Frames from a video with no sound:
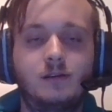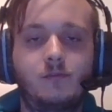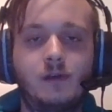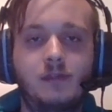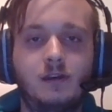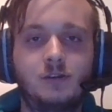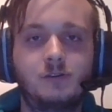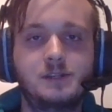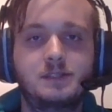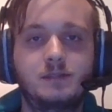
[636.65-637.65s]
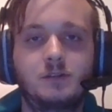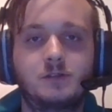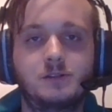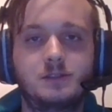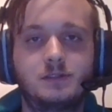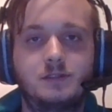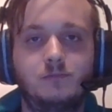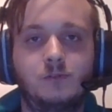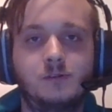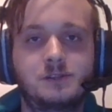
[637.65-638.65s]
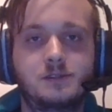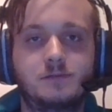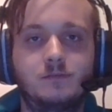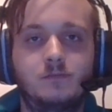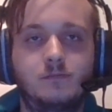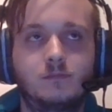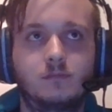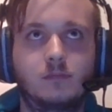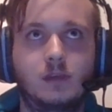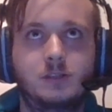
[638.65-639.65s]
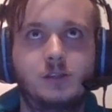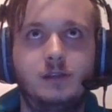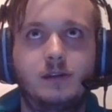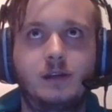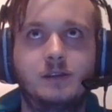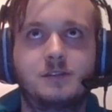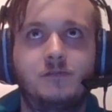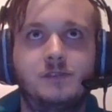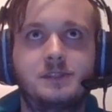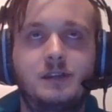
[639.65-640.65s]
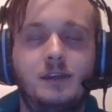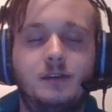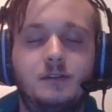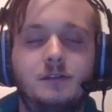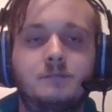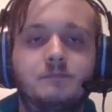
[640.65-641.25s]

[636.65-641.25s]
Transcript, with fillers: rather interesting because it was actually kind of sophisticated